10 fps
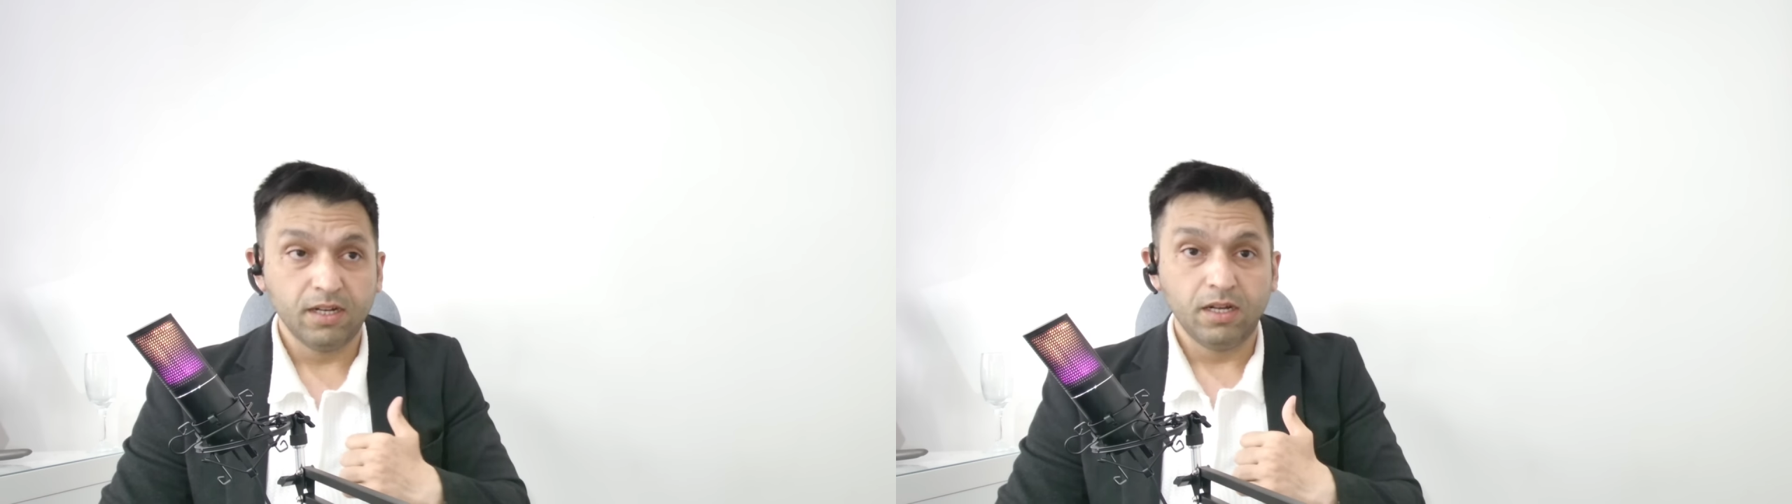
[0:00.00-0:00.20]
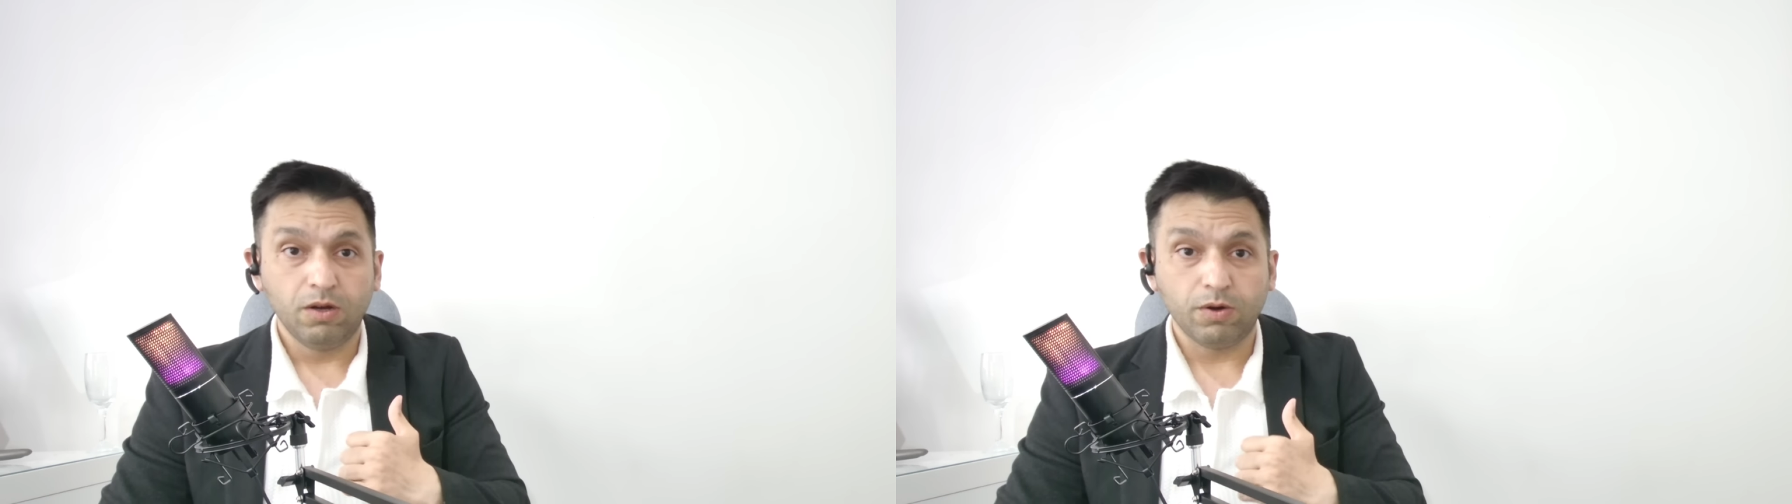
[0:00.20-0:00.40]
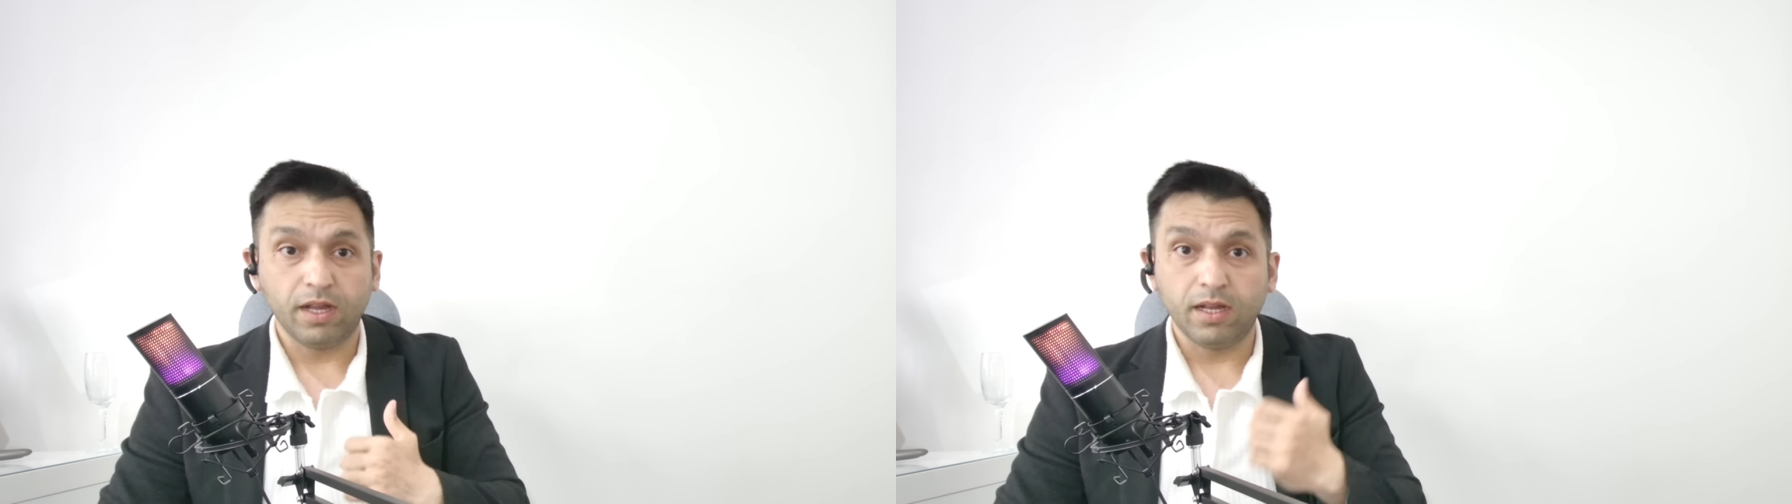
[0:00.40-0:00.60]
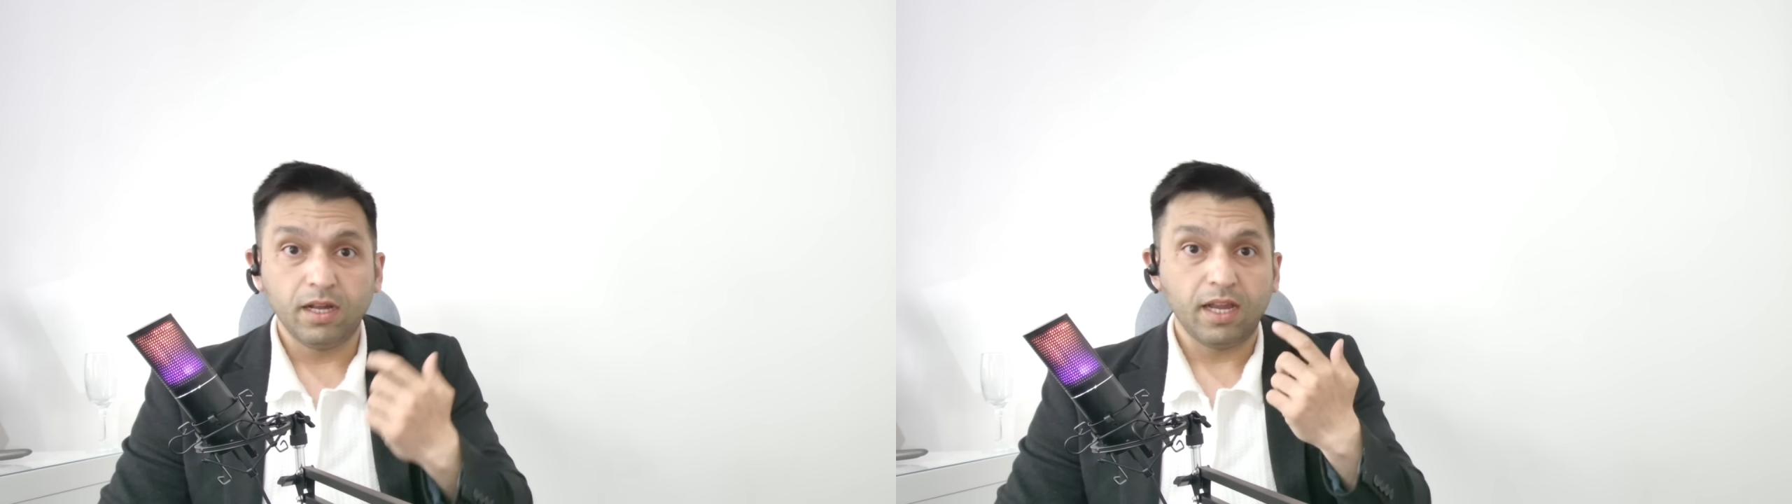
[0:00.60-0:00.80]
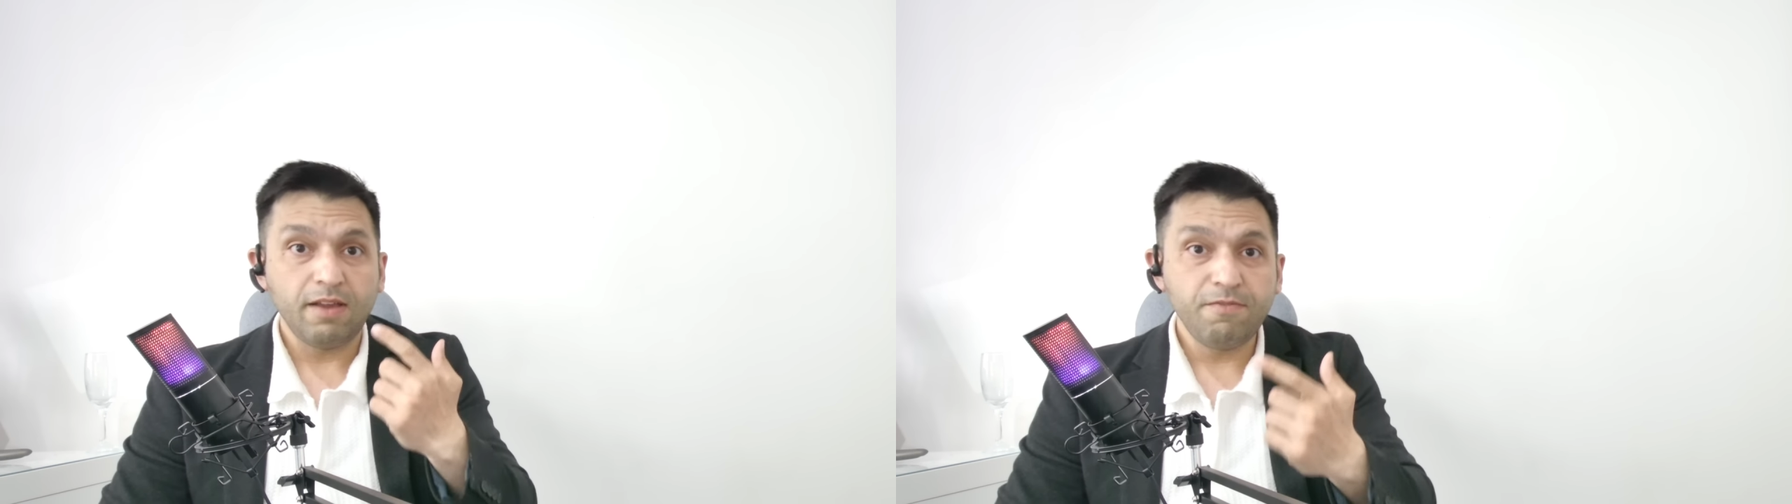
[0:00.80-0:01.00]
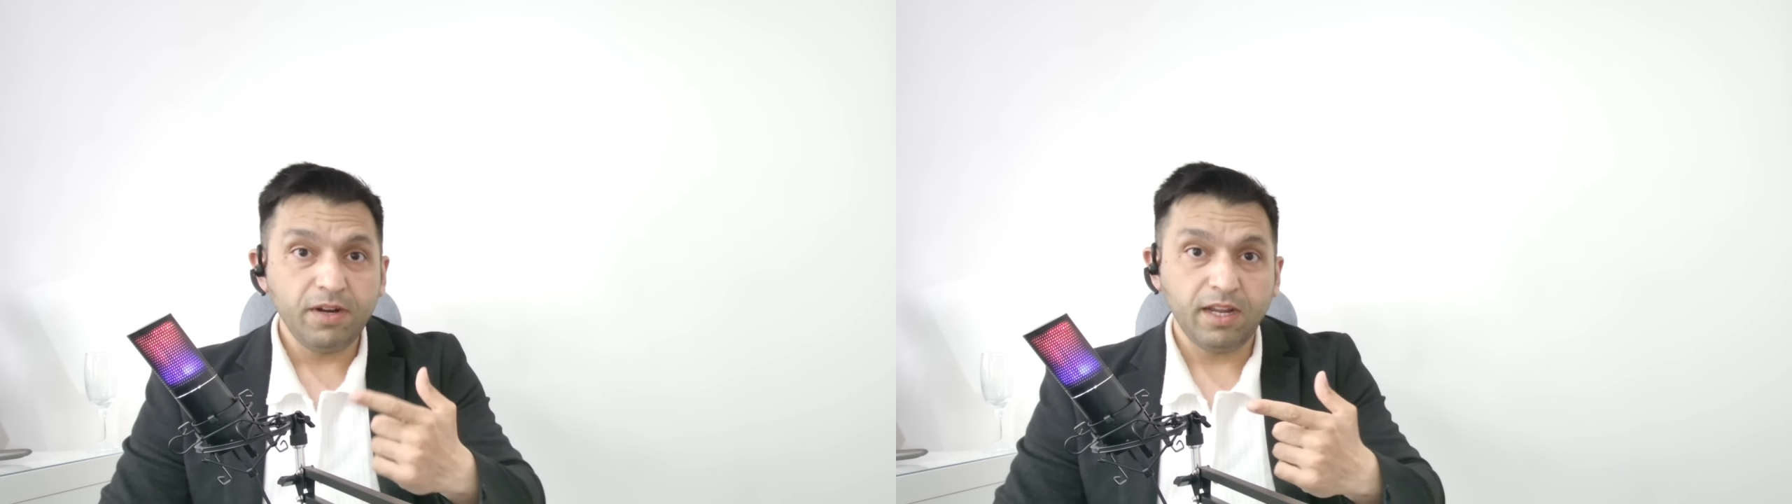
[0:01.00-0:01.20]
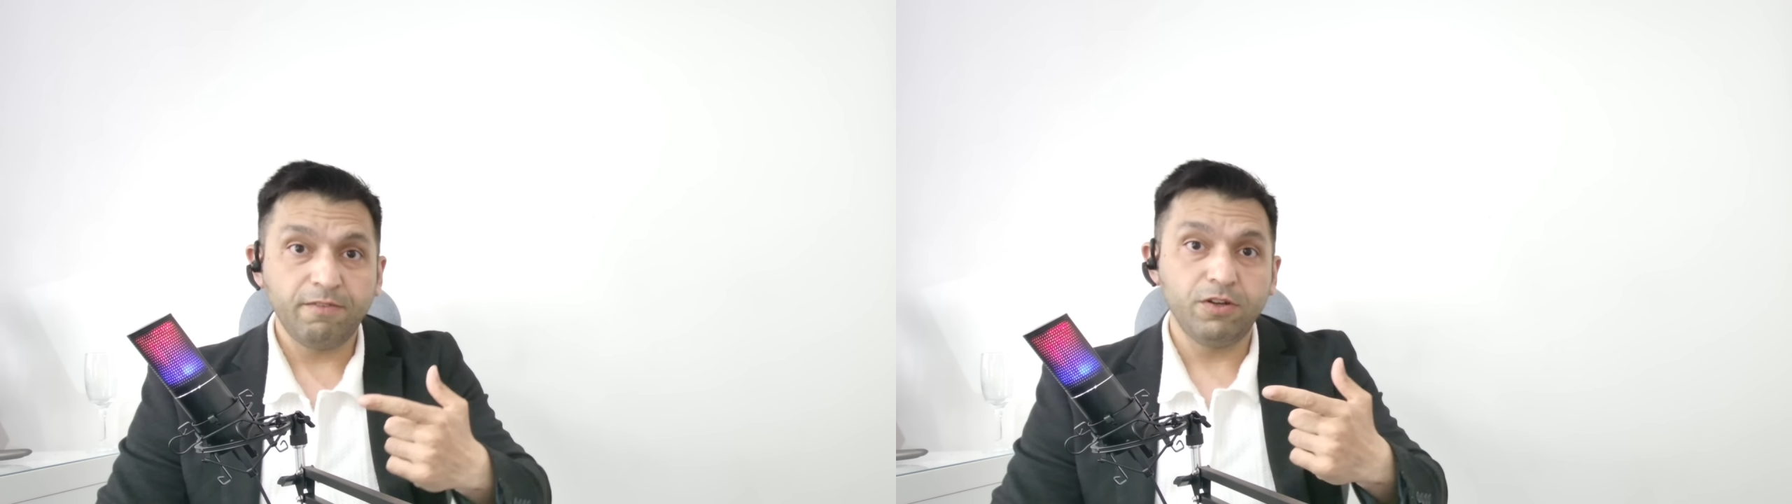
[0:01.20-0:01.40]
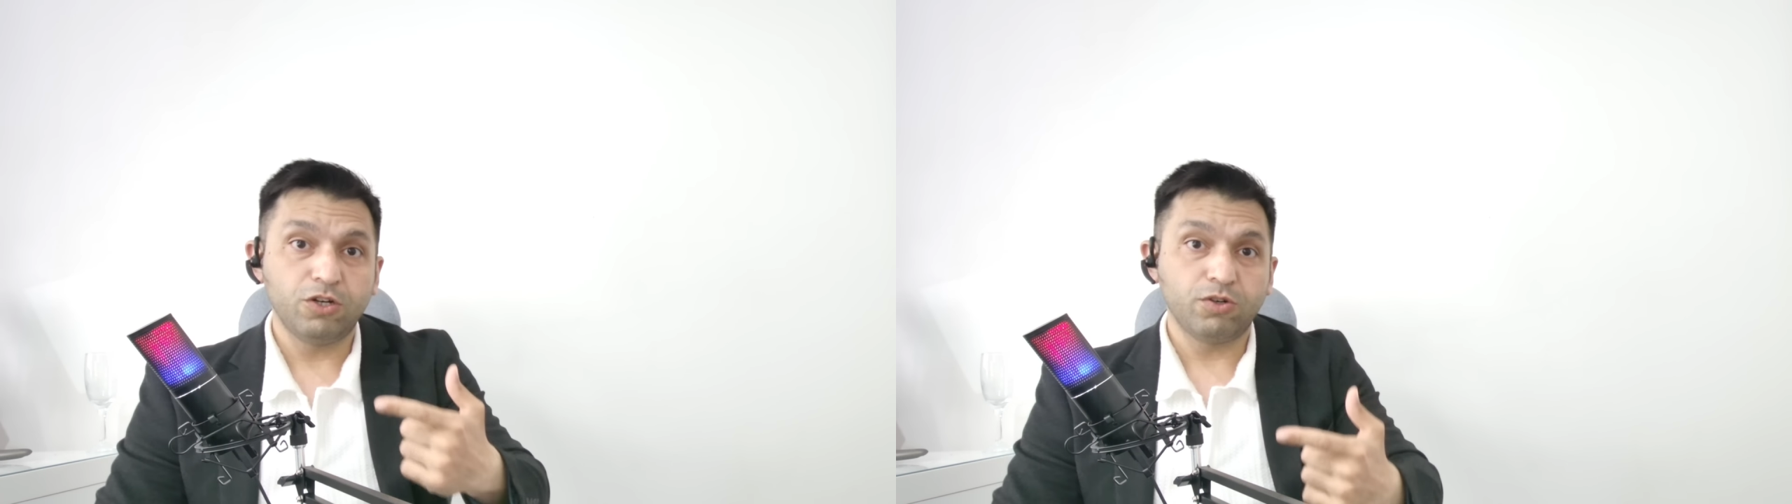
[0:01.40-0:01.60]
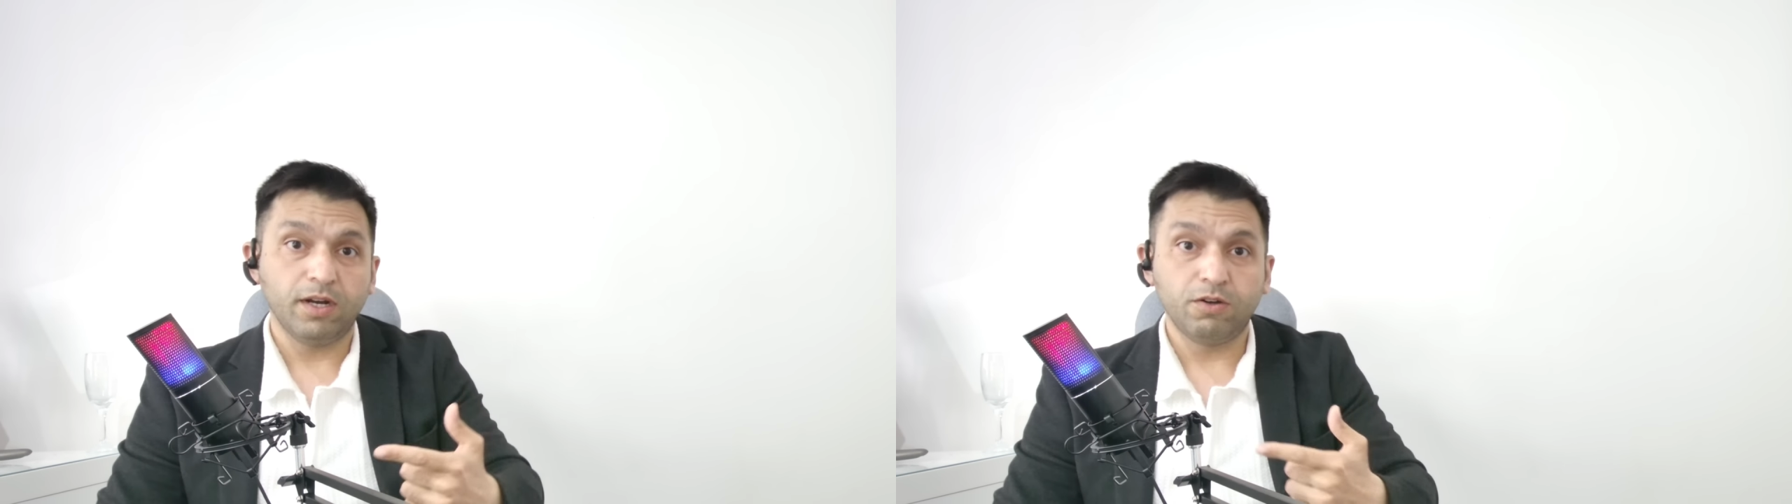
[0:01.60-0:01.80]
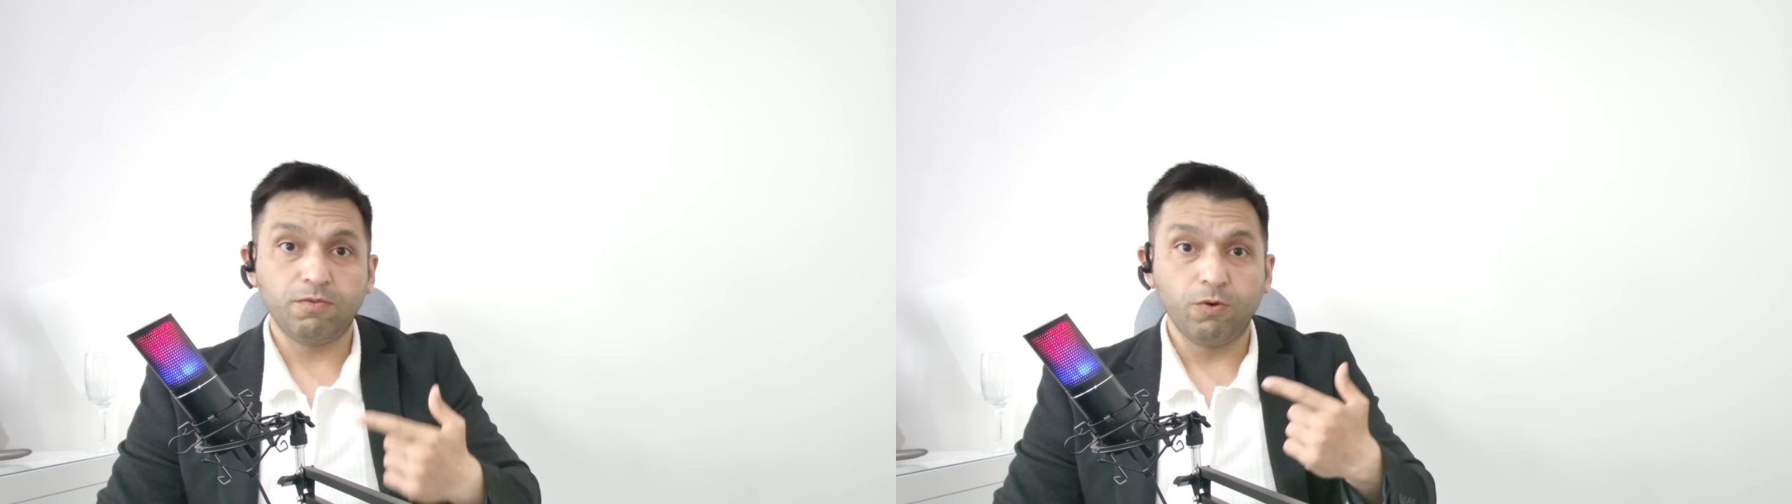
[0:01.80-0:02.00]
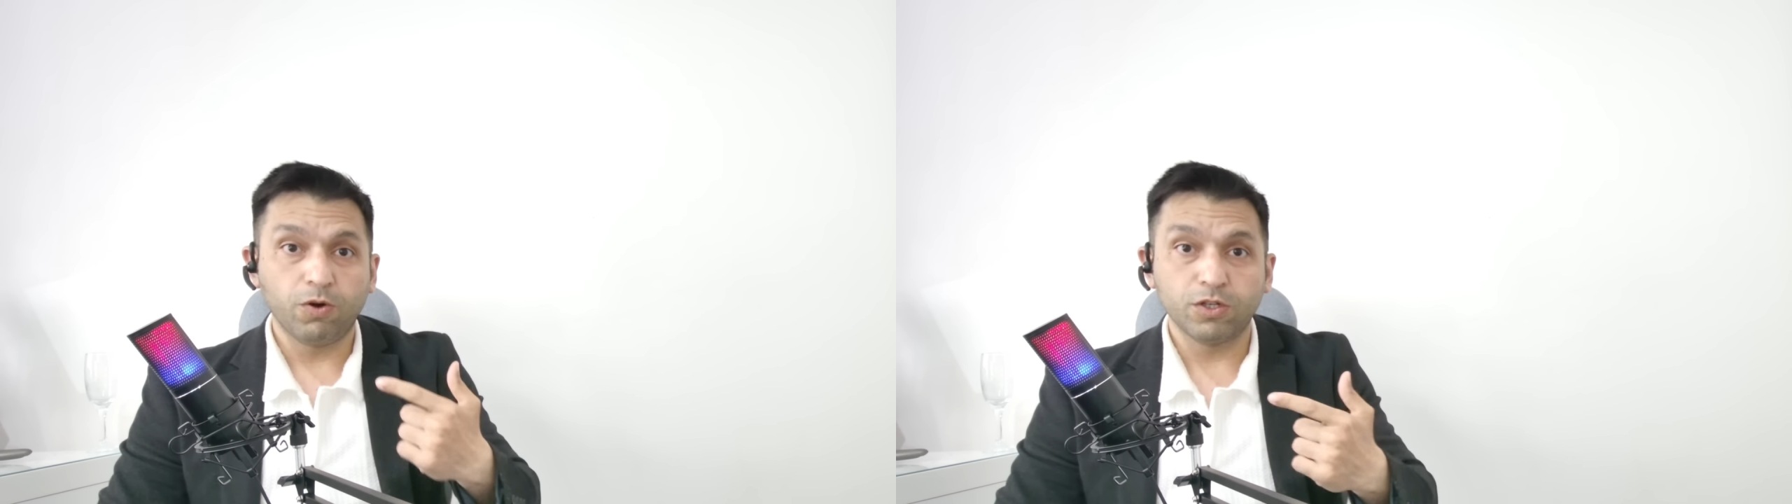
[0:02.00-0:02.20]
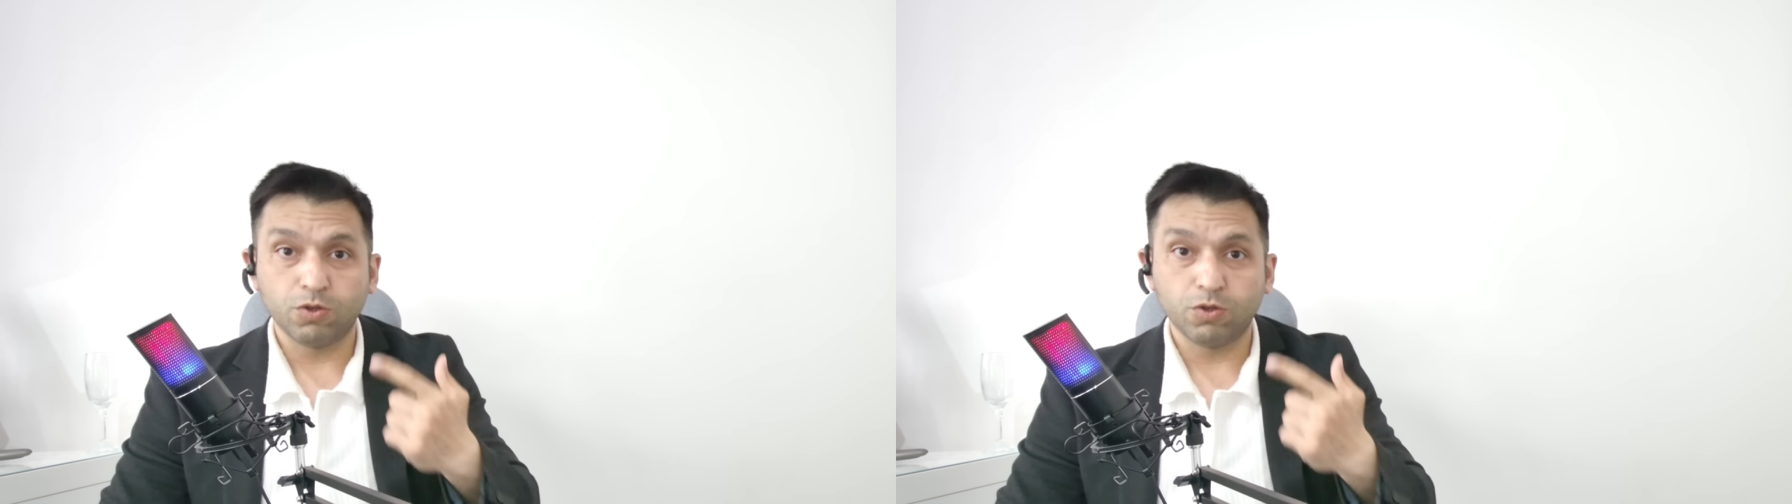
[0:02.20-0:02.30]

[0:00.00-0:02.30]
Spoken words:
okay, even if you are trying to focus